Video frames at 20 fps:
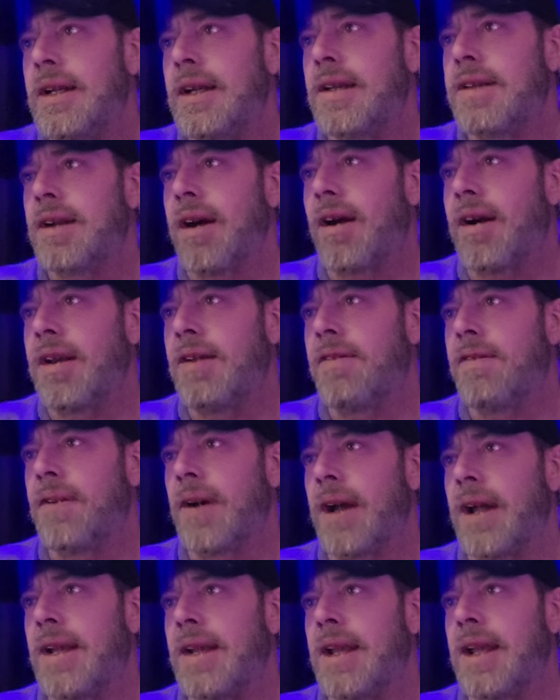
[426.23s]
it's hard to
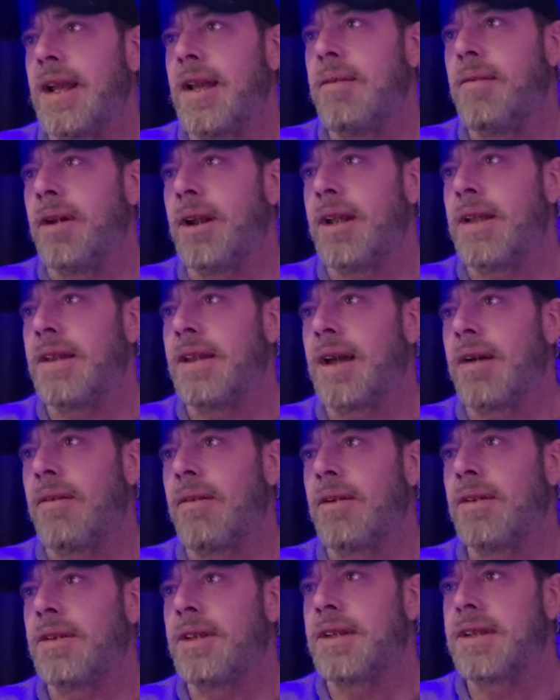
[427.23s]
find anybody that
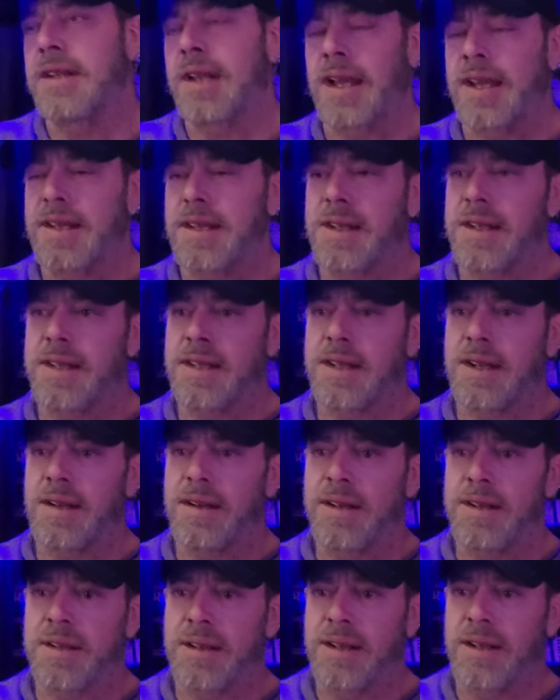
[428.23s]
will discuss it
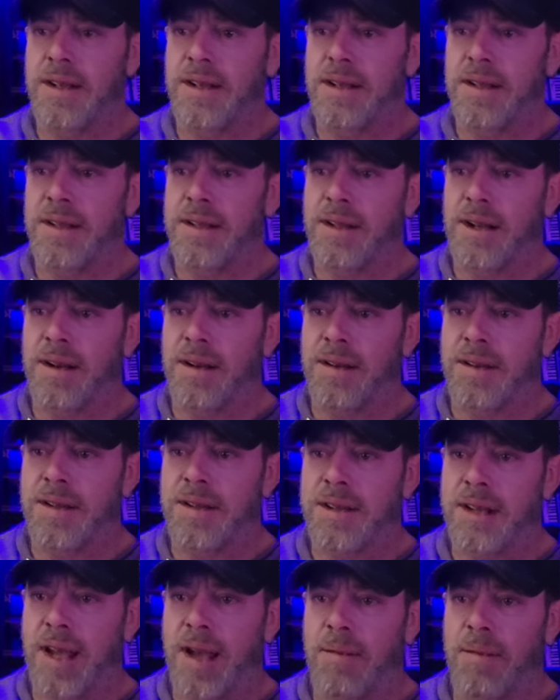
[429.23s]
seriously, and you know, it's
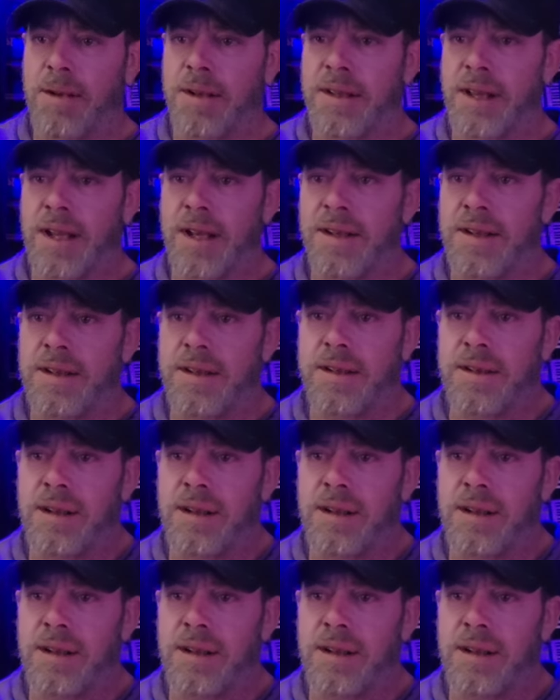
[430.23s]
a topic that,